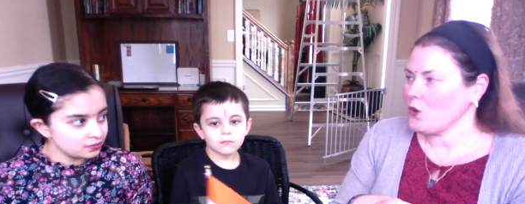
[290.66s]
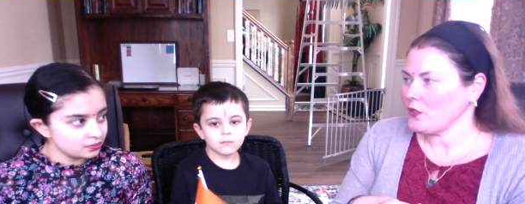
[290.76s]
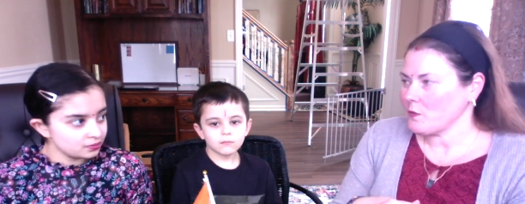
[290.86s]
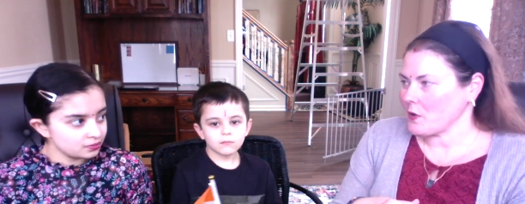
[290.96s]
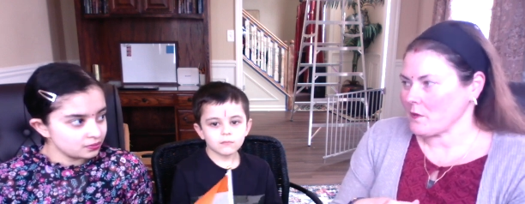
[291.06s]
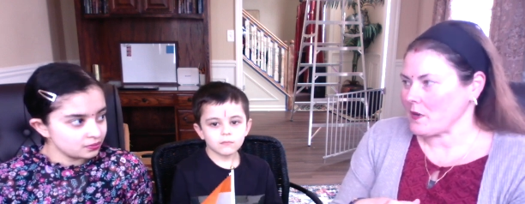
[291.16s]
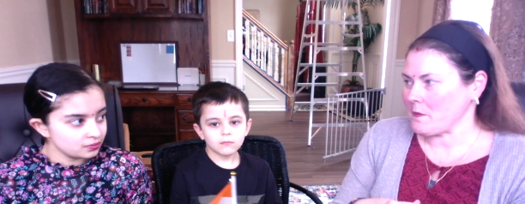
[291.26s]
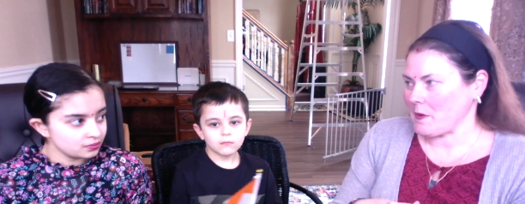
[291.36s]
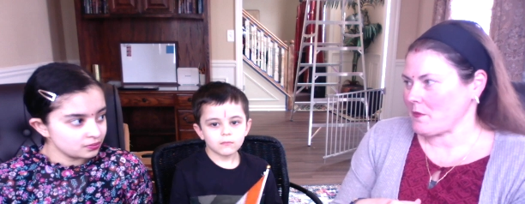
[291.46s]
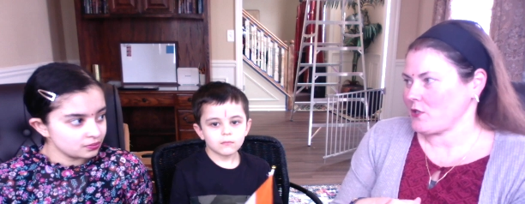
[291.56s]
Speaker 1: hold a permanent
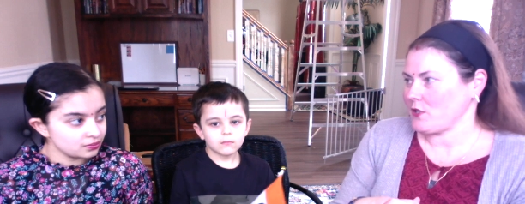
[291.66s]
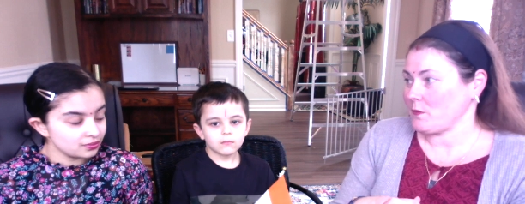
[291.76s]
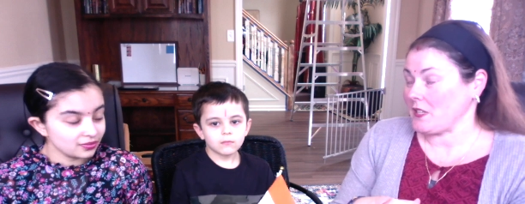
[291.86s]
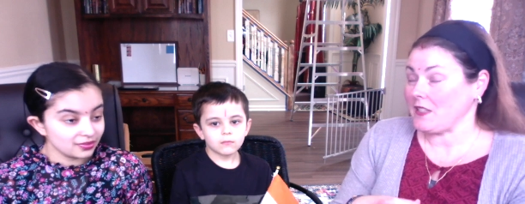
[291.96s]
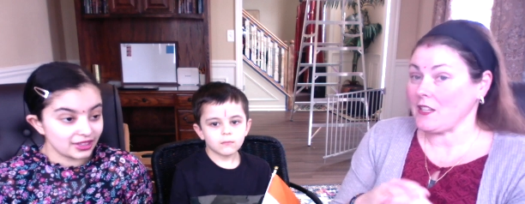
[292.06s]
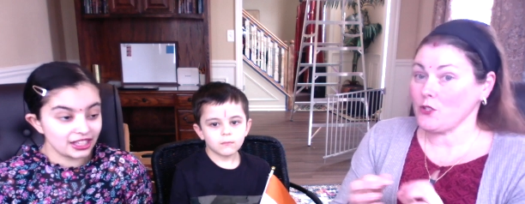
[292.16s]
membership seat. They, they